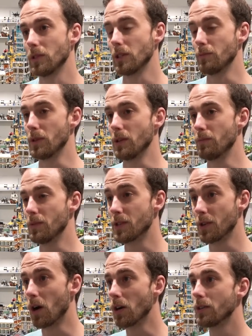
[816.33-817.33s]
It'd be
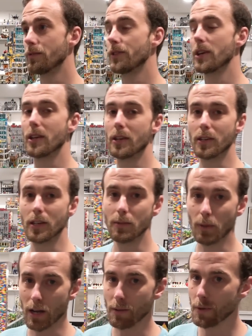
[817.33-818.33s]
bizarre if they didn't, in
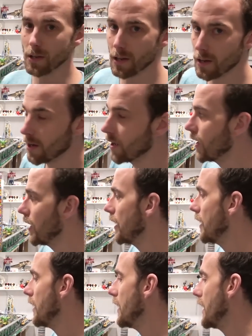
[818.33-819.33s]
my opinion.
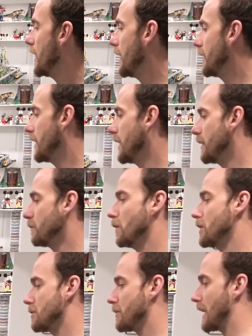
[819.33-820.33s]
And uh, then
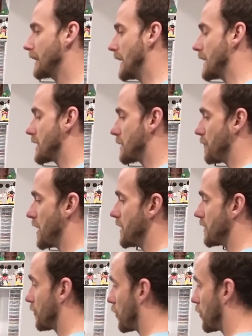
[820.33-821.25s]
once we get that space,